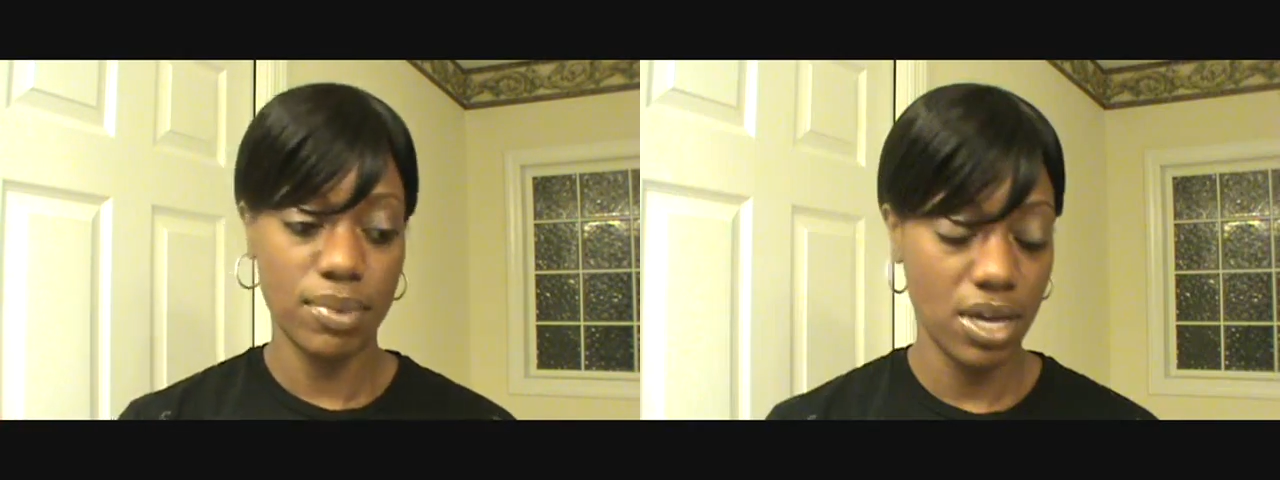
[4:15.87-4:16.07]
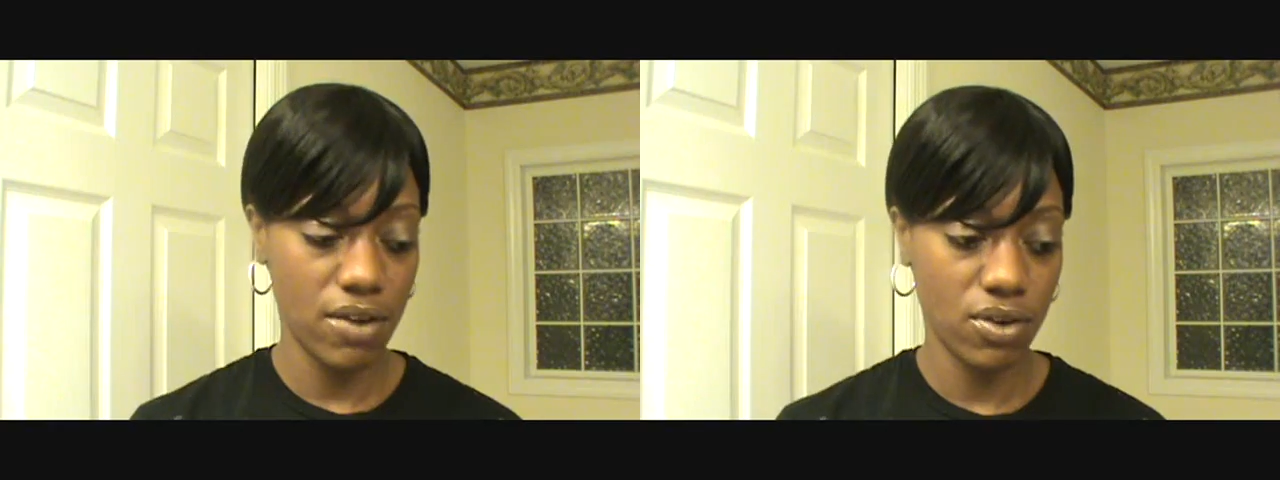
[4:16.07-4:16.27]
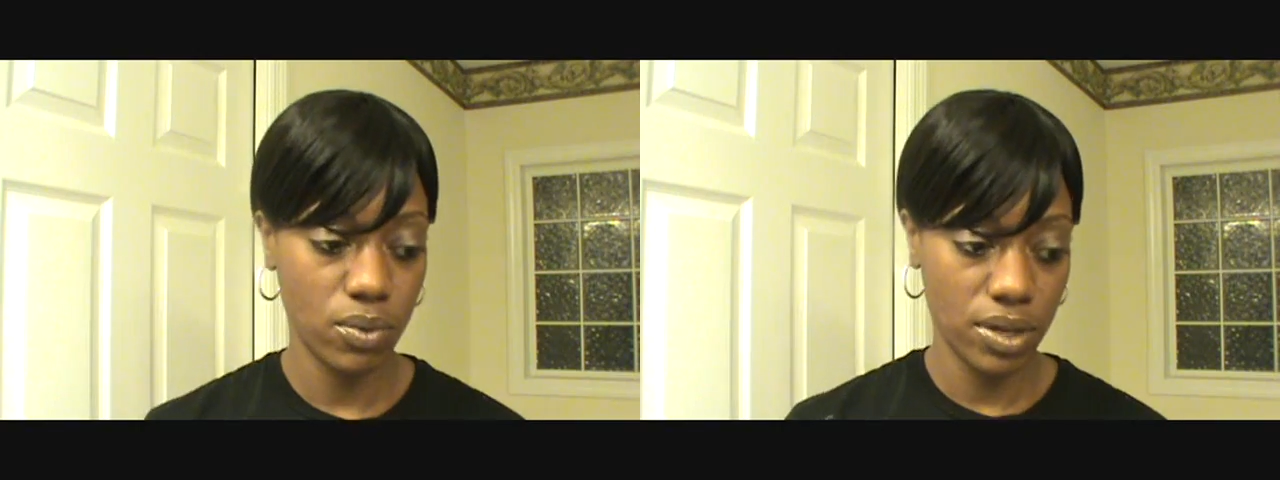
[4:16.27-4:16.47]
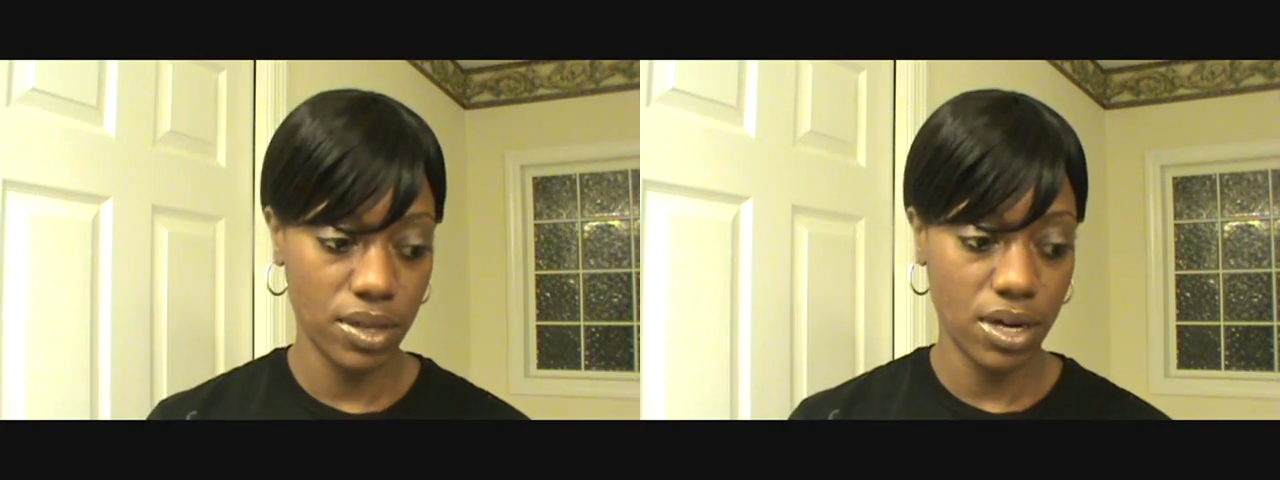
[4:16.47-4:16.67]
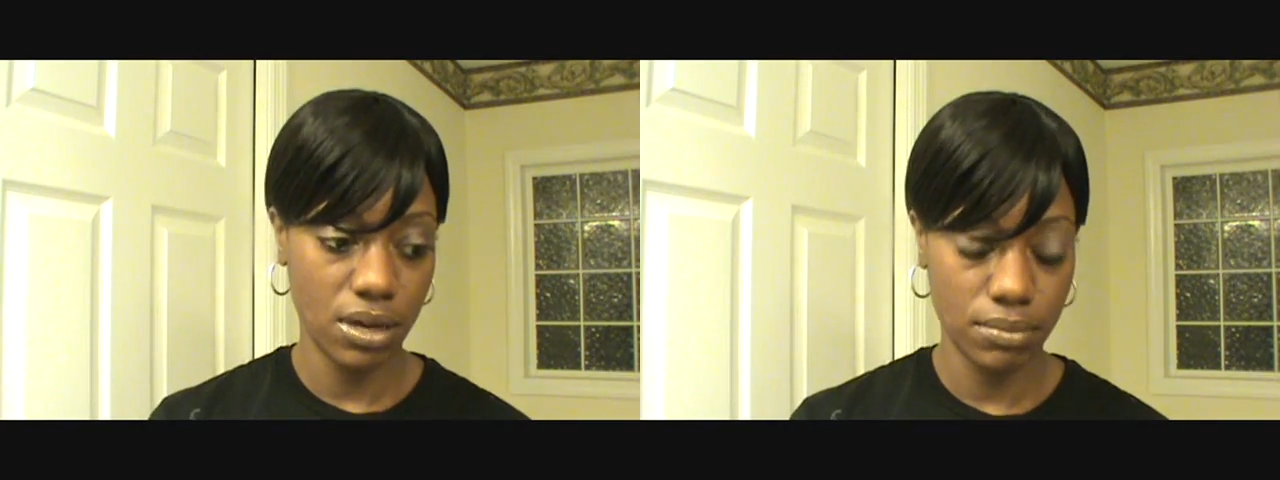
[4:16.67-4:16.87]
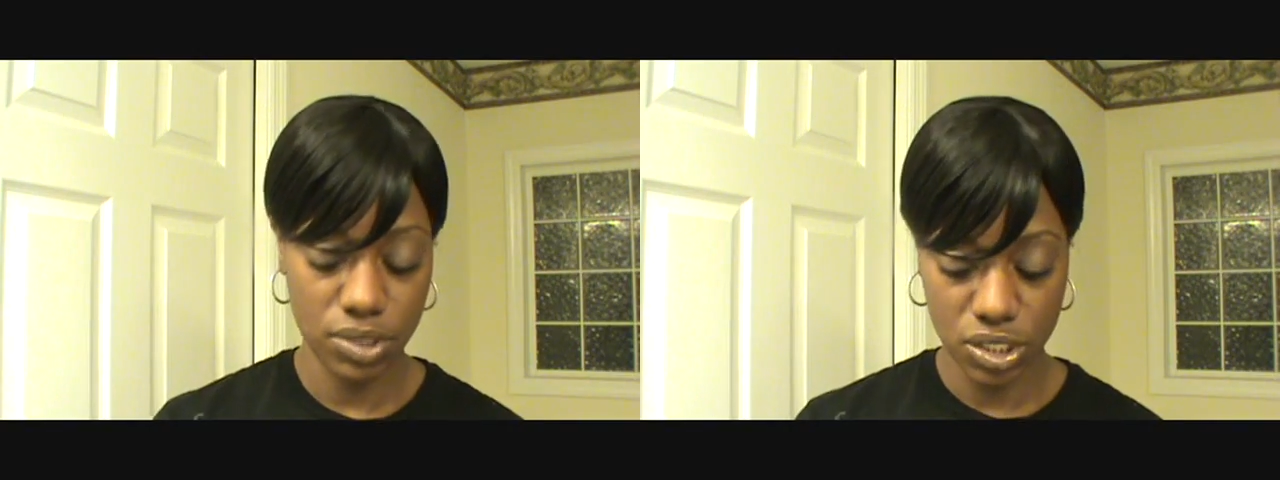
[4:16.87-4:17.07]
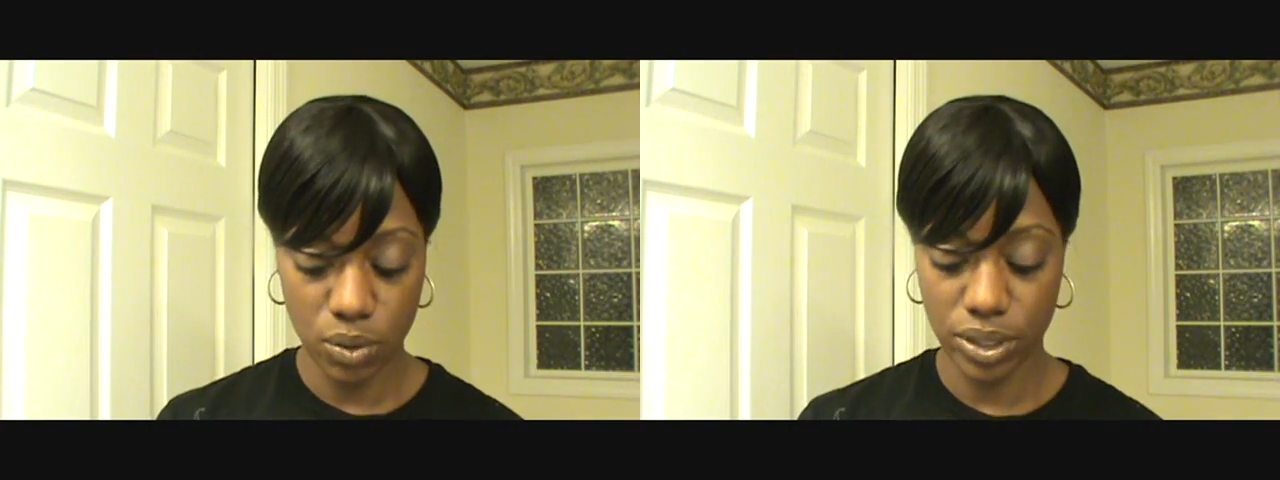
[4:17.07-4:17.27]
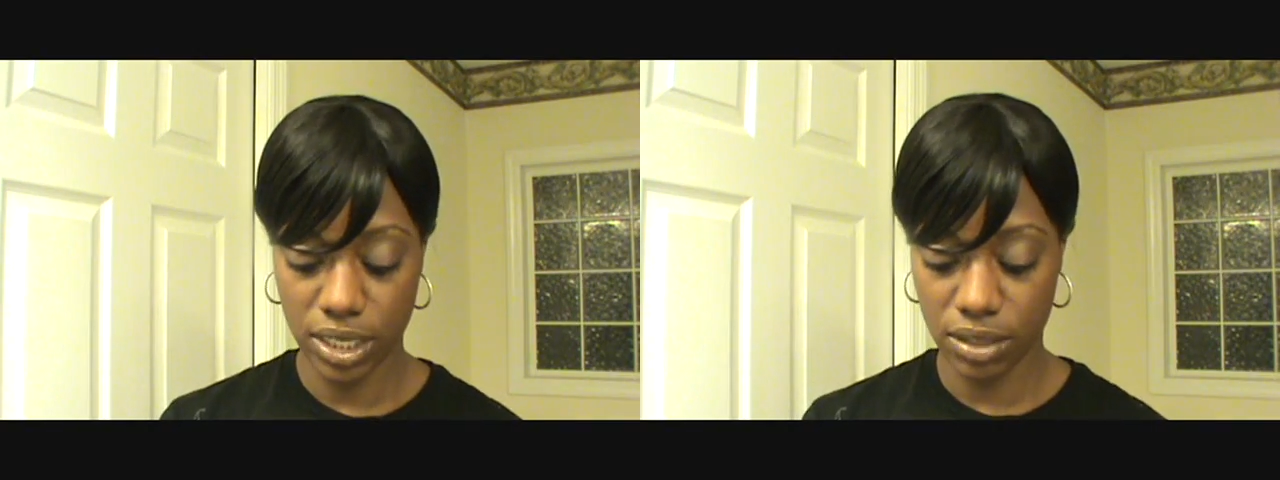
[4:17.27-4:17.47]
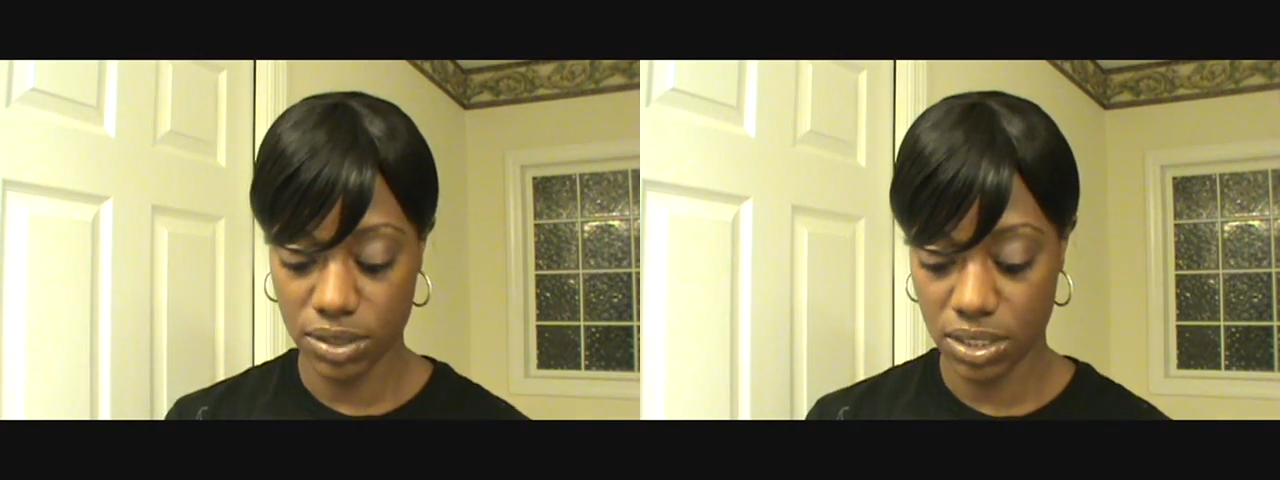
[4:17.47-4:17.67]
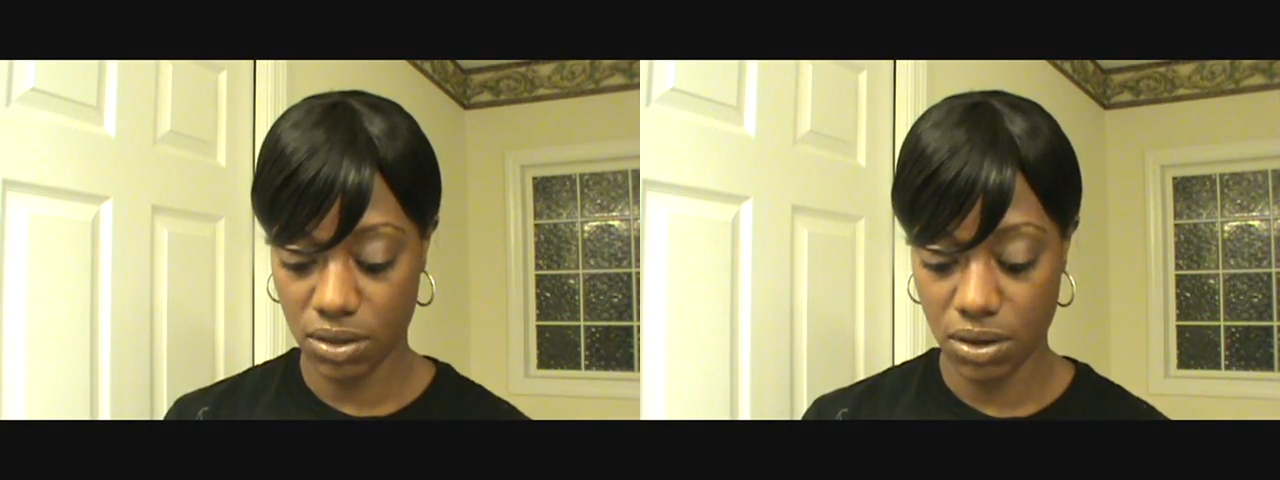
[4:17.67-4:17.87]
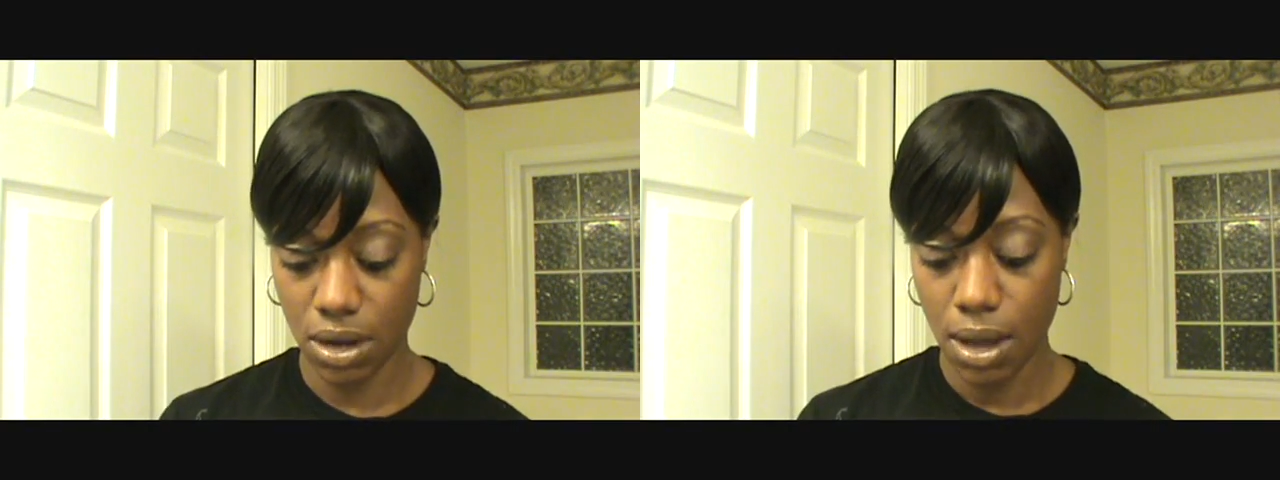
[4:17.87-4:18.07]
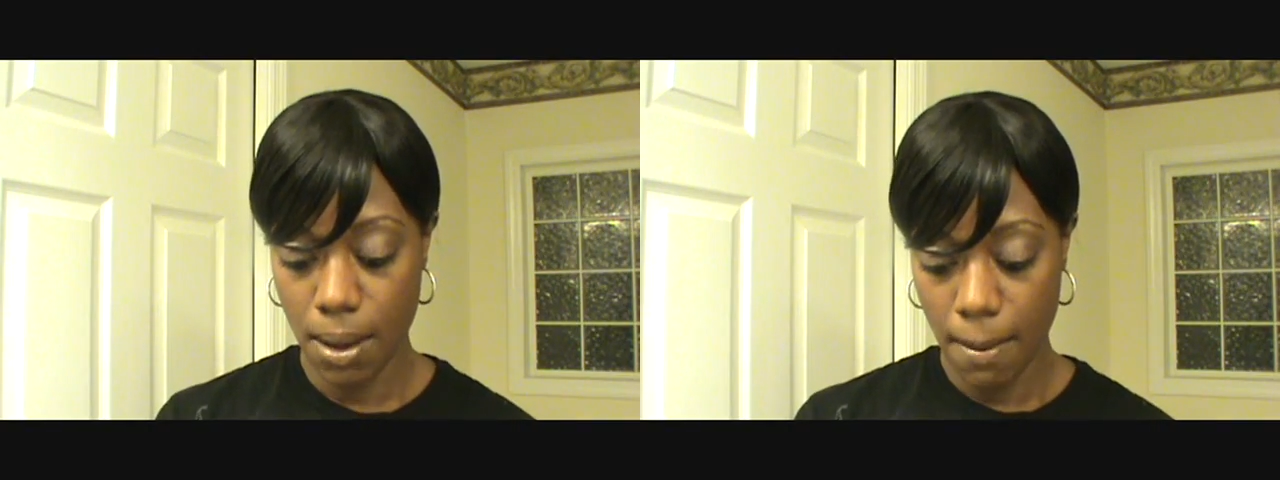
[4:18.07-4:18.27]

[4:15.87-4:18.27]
to be covered with sewing needles at all.